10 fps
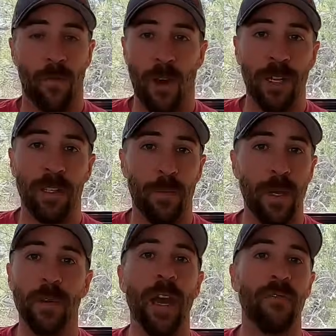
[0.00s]
frankly,
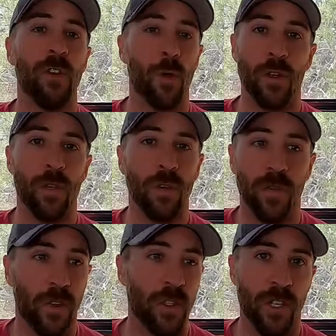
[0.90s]
we would have no
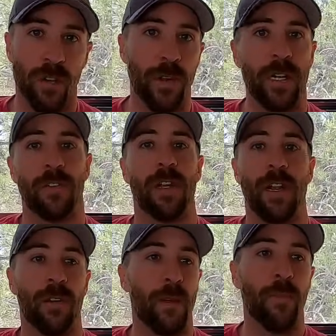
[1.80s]
use for a
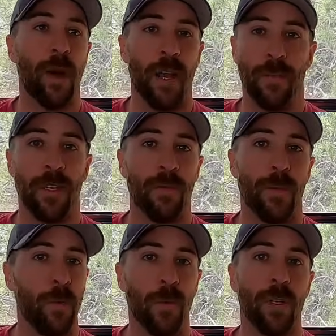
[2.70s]
generator. And in my
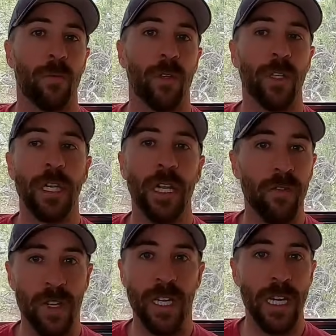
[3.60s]
opinion, we wouldn't really
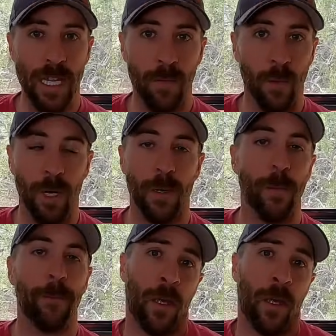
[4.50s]
even need one.